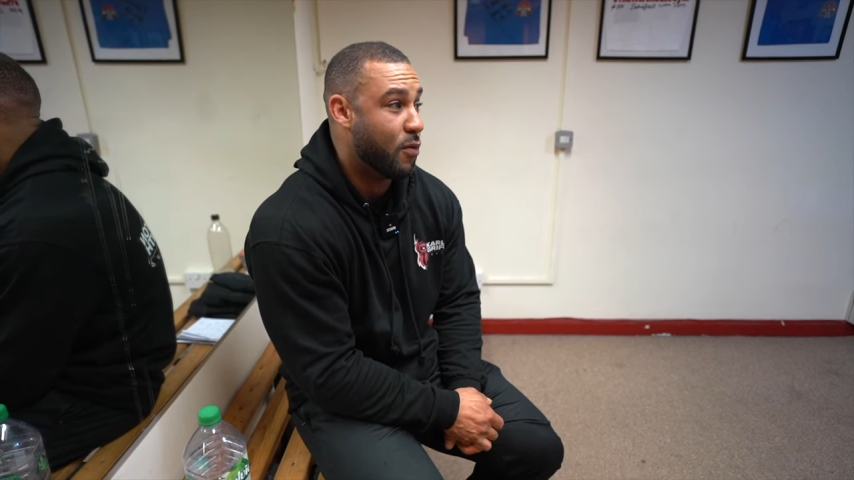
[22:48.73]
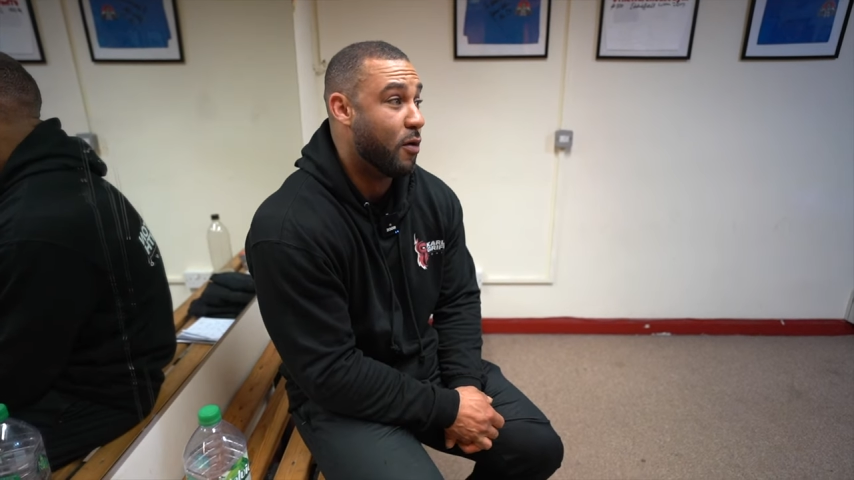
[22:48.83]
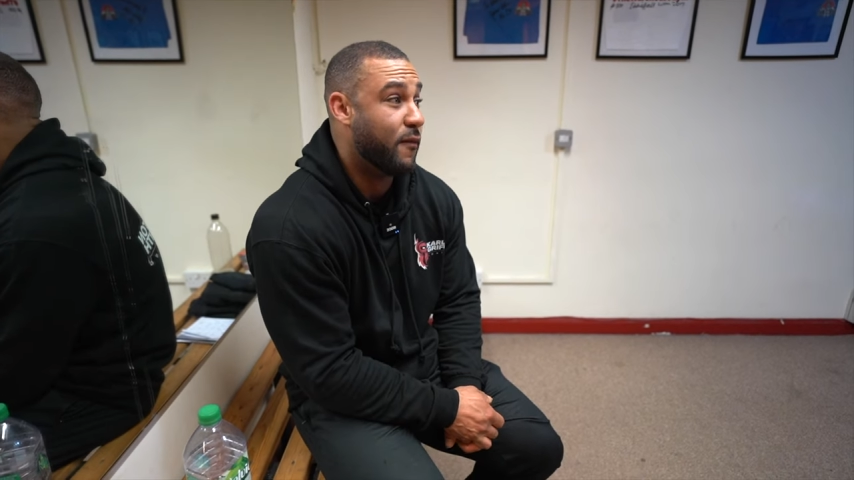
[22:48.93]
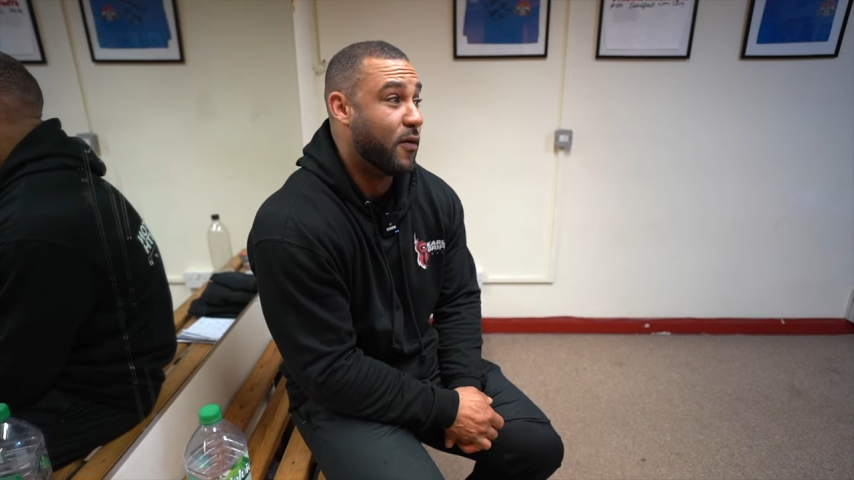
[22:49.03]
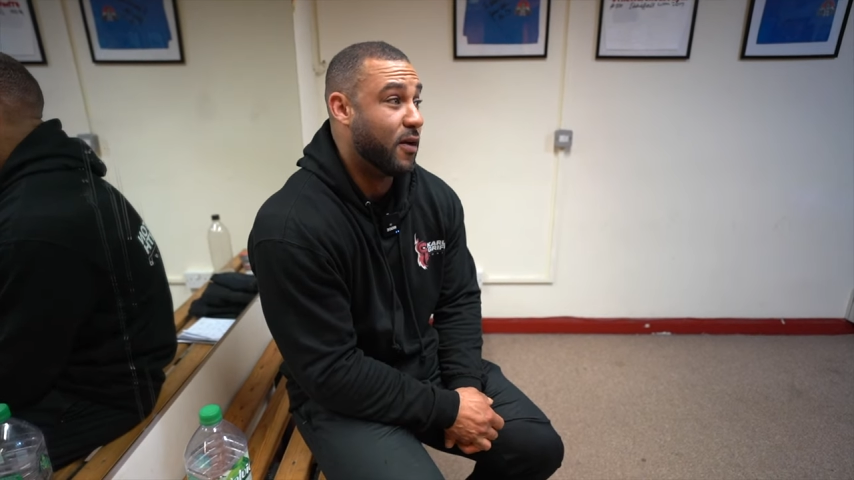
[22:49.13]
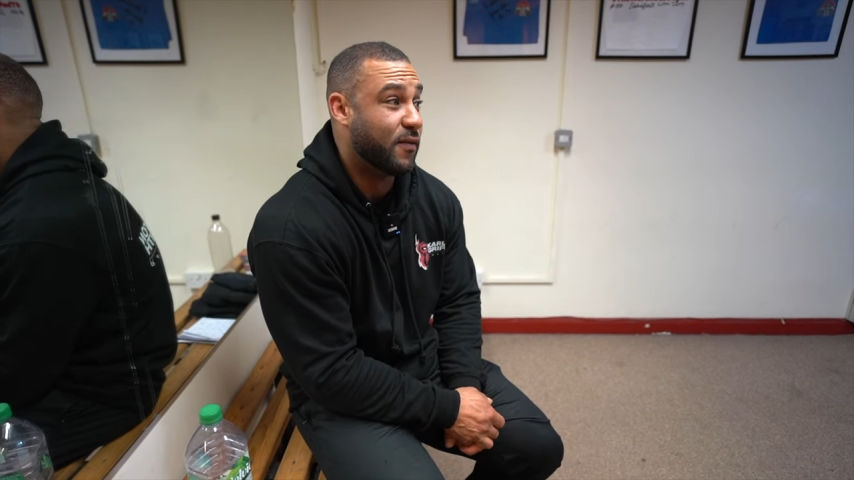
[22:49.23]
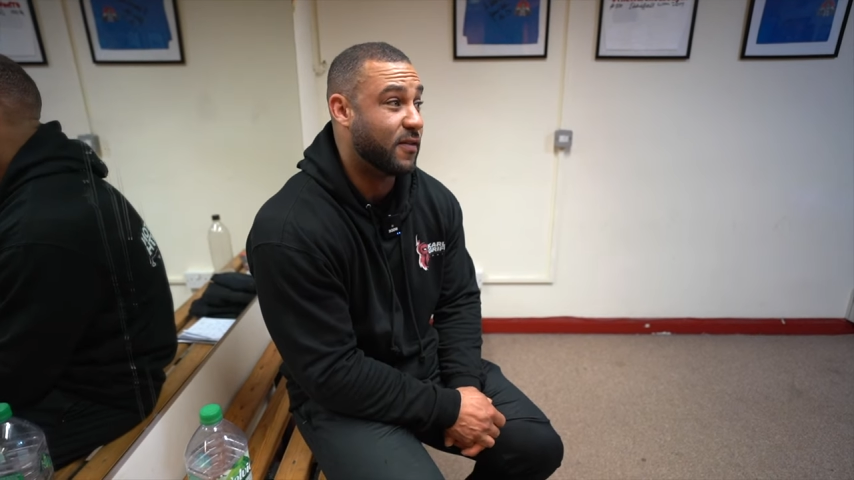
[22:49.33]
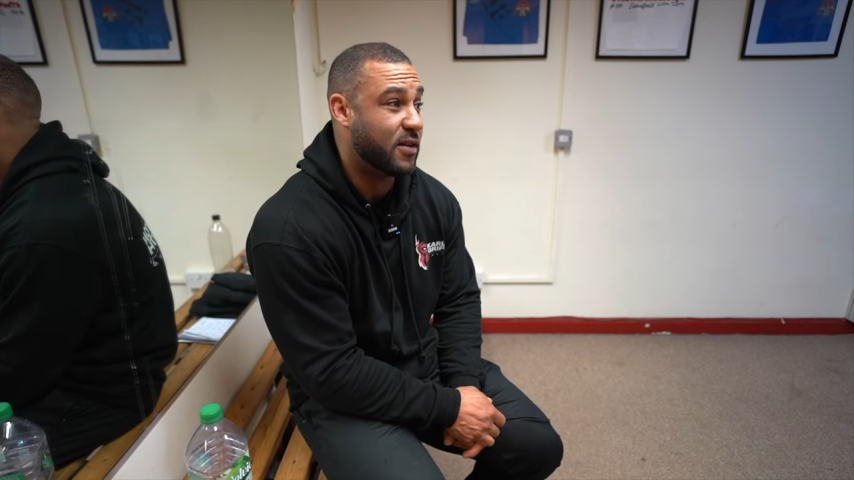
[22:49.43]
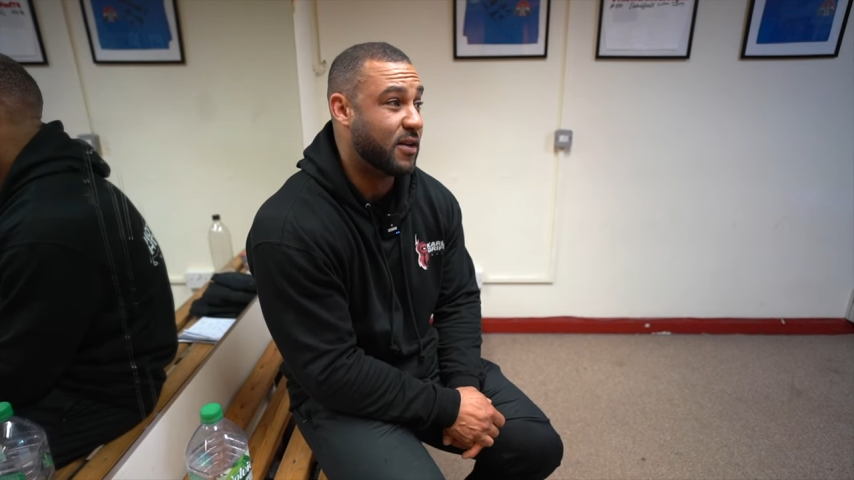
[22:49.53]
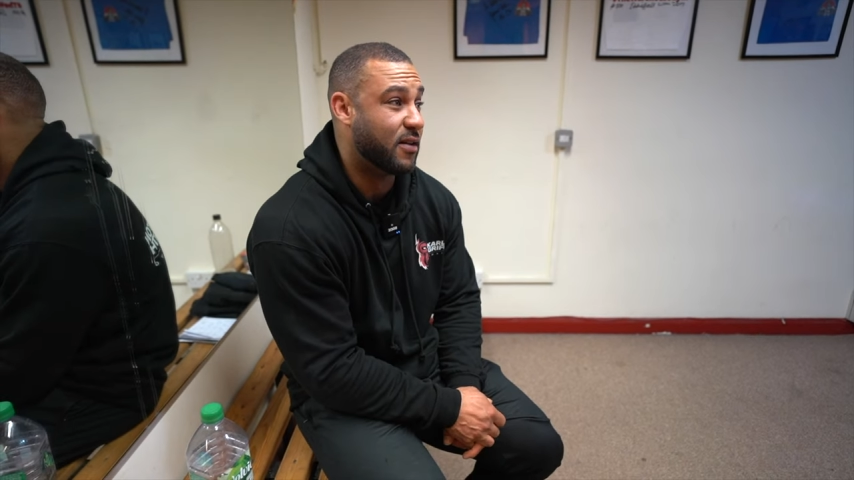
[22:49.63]
won't feel as
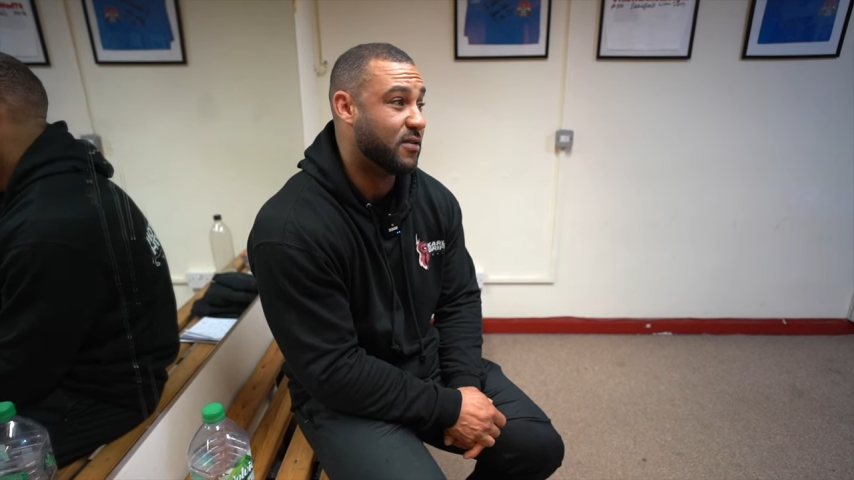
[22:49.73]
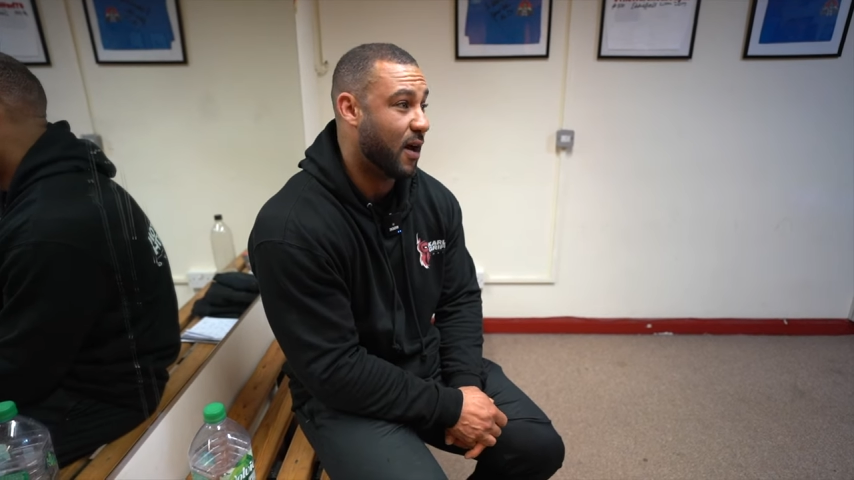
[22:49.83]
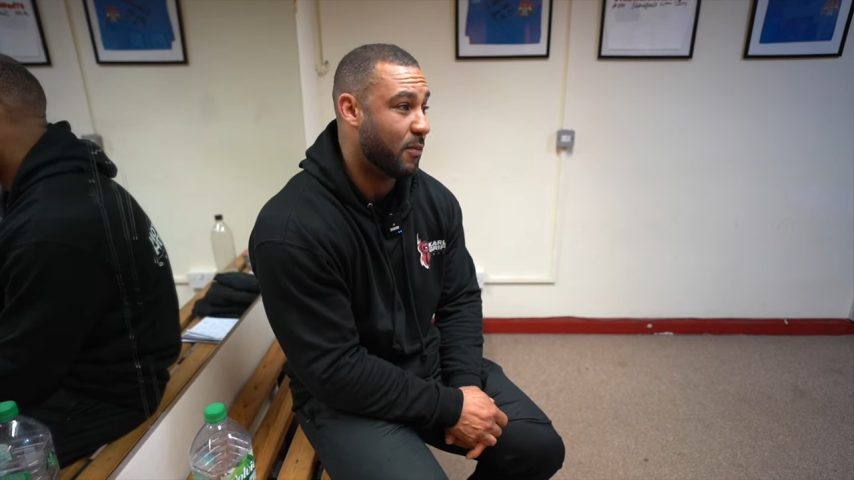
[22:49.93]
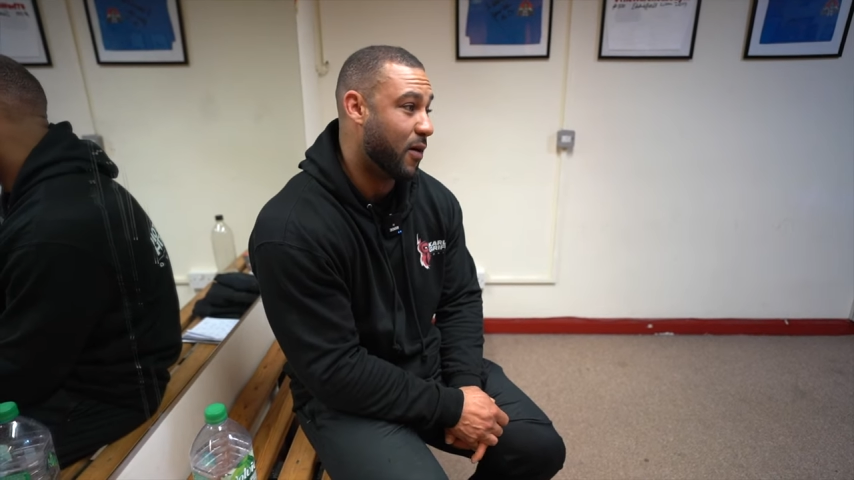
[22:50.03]
fatigued this time